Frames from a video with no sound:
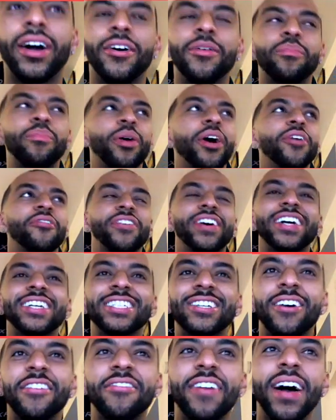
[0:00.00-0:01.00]
Perfect.
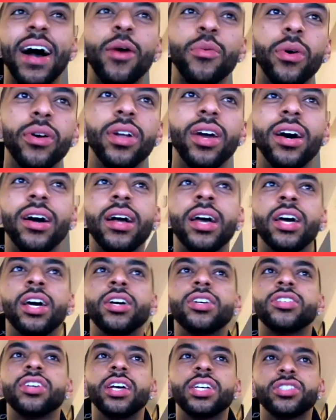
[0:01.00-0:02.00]
So I found one. Look.
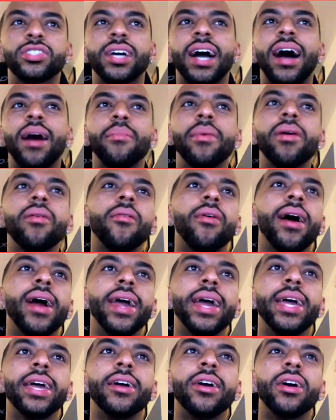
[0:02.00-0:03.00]
So this comment right
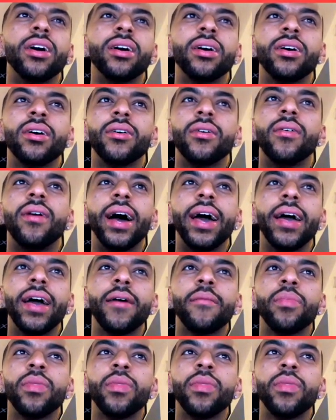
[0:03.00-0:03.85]
here, right?